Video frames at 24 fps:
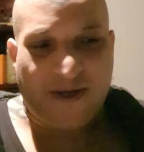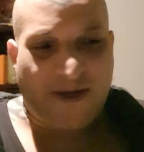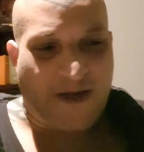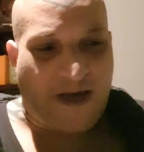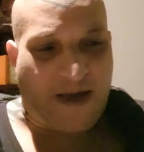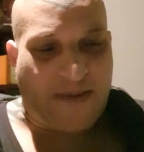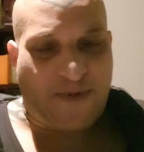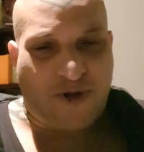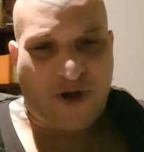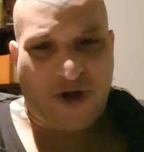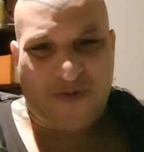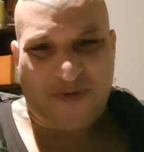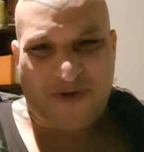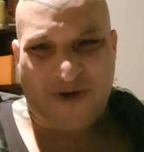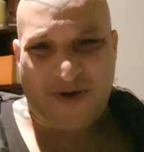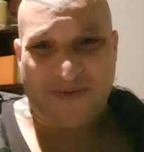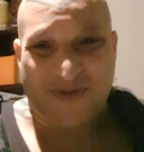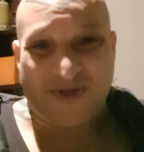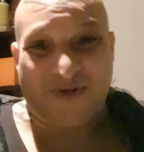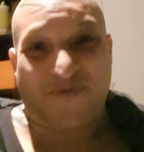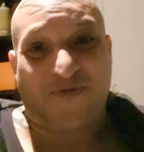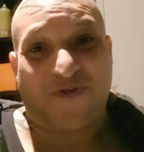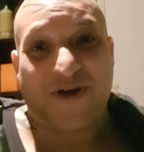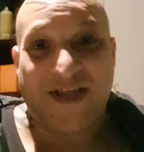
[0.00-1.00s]
I hope it helps
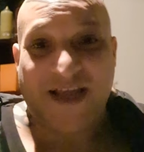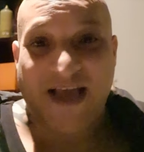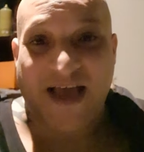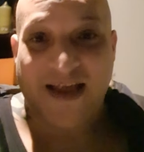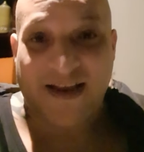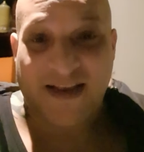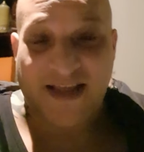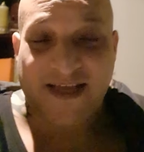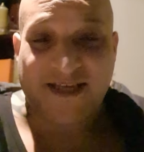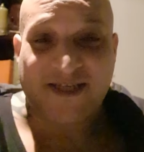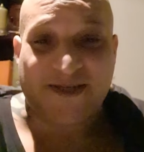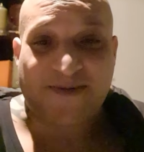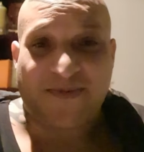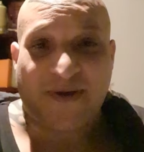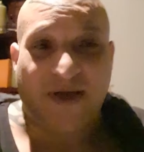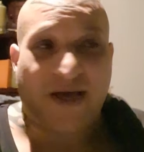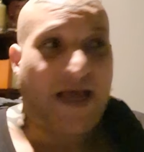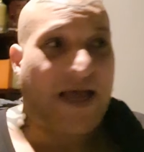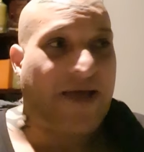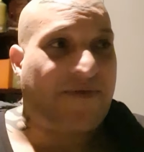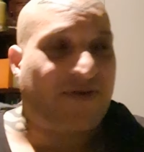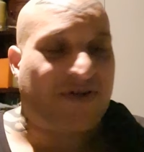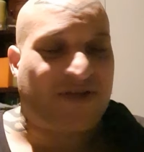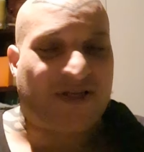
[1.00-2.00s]
you freak out less
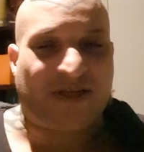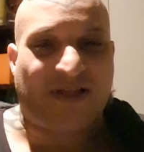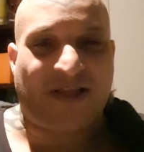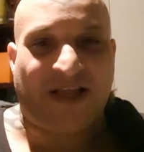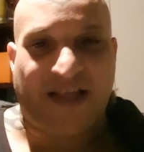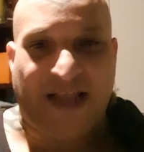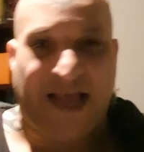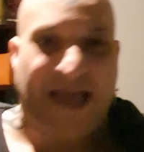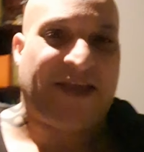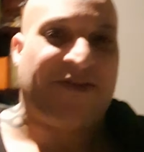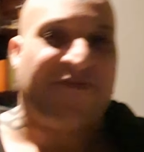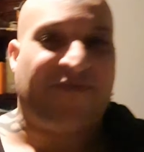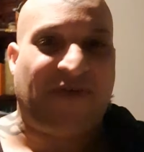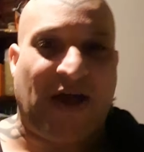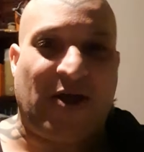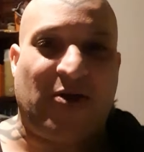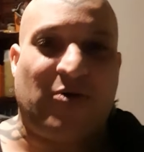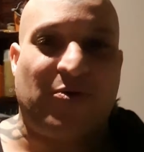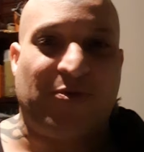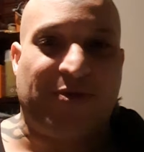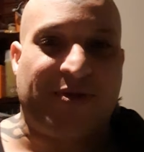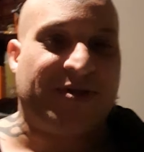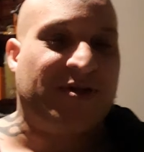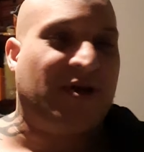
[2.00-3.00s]
about having to clean out your vat
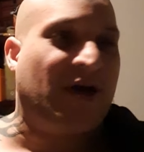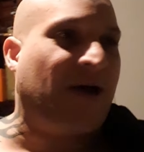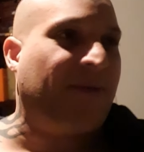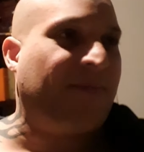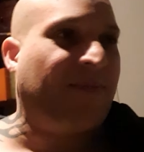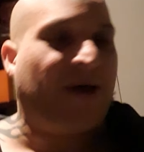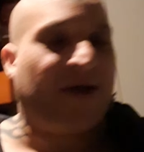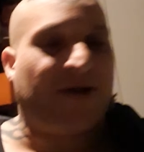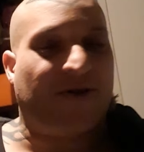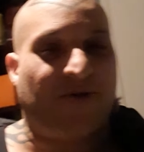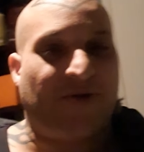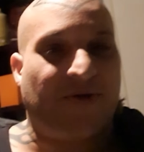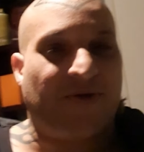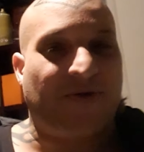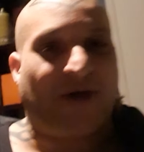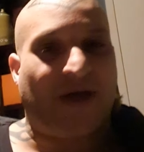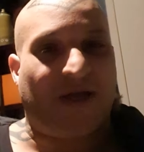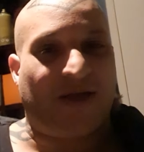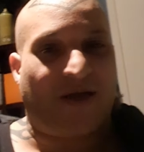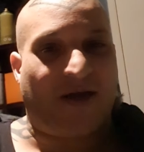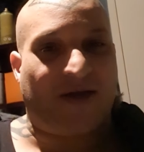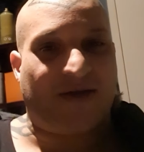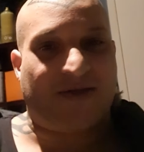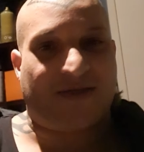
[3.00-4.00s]
all the time. I don't
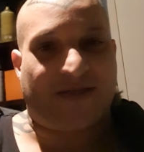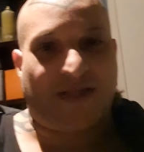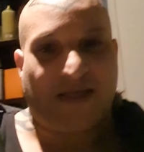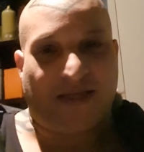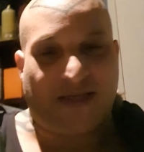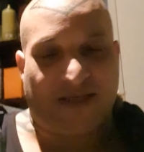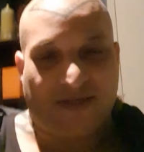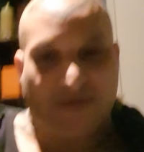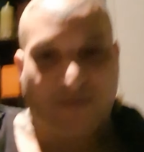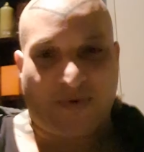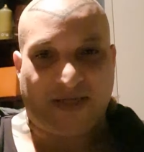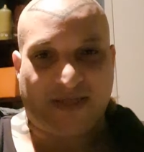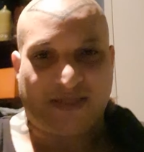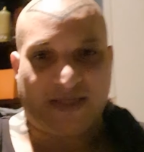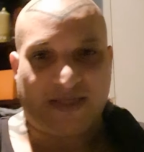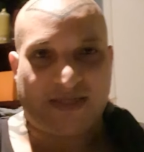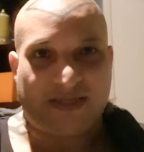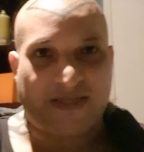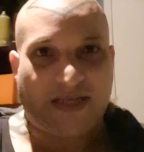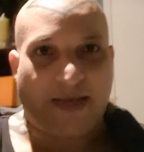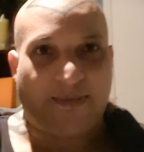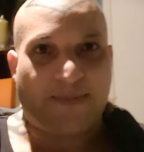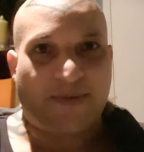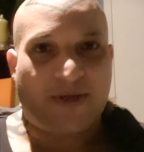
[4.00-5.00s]
know. I just think it's a wasted
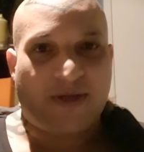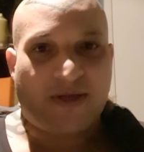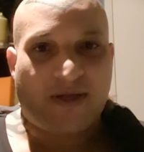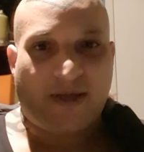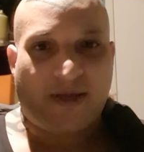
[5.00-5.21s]
step.